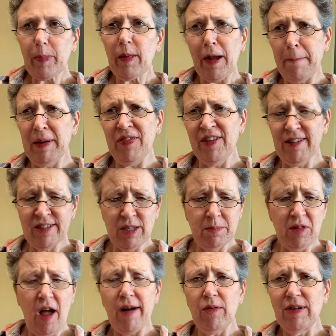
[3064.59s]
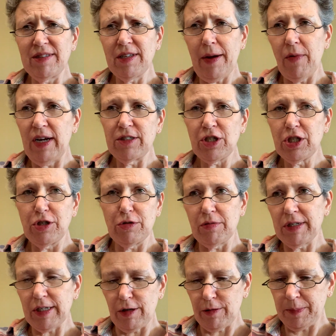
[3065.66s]
But there's some long ones I watch too,
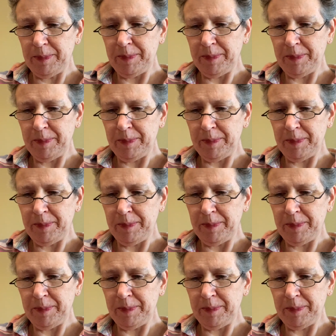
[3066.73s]
so.